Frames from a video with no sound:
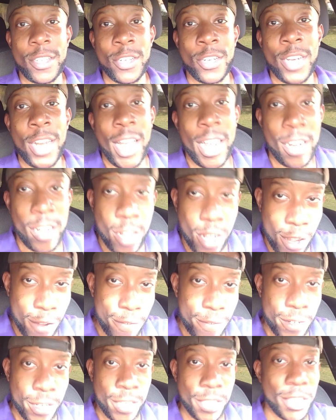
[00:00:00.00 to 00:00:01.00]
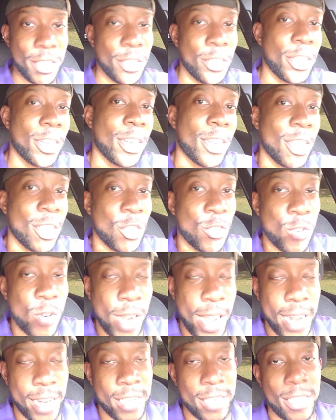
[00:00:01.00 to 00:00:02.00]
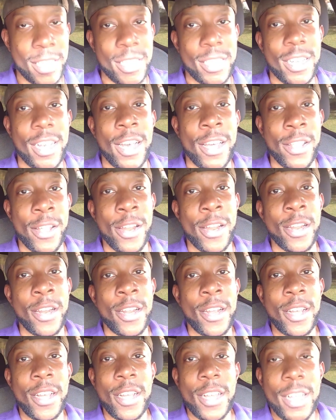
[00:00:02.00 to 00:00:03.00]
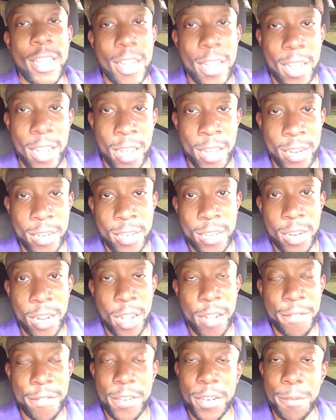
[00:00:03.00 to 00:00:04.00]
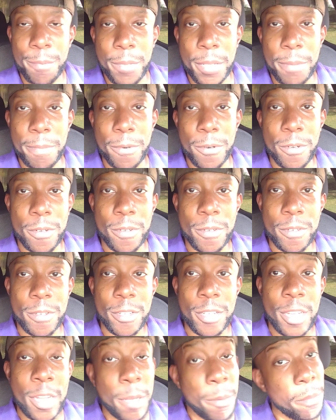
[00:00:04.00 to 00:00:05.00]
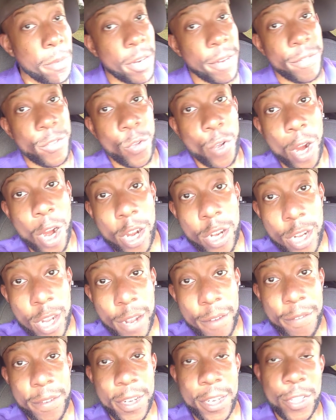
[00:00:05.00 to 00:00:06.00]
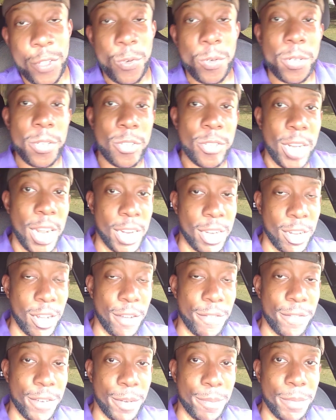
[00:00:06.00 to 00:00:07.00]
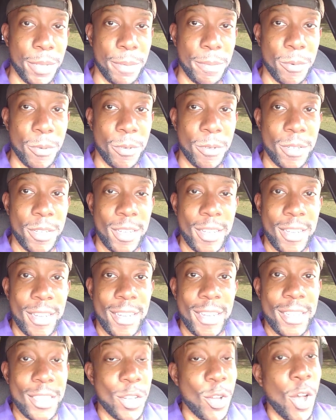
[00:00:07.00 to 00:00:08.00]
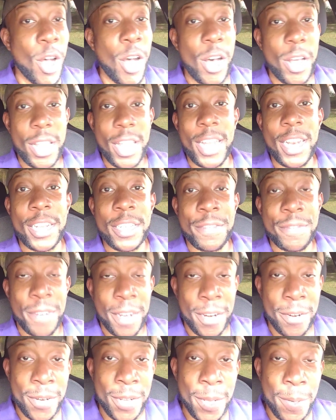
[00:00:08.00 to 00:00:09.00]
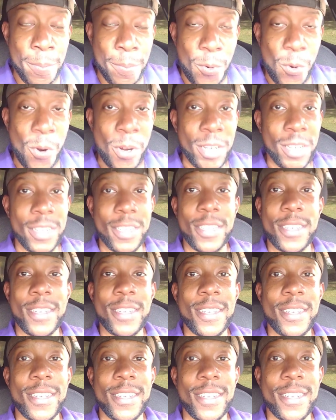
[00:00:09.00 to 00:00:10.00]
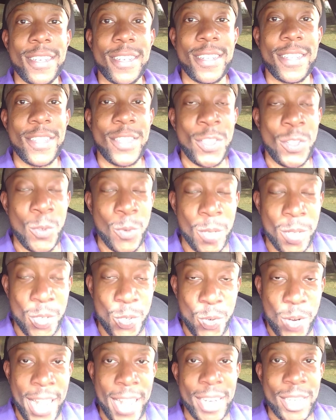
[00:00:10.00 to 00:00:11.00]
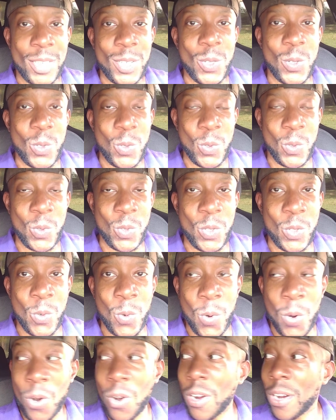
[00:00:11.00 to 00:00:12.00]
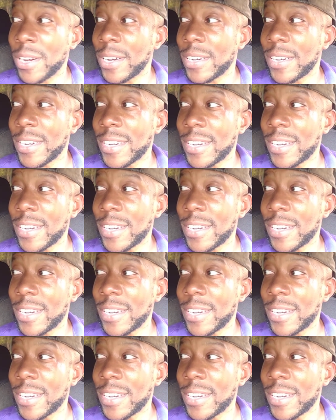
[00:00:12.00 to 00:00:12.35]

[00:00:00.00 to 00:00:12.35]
You're not confident, so you're going to attract other unconfident people. But if you are confident, you will attract confident people. So all that is very important. You attract who you are.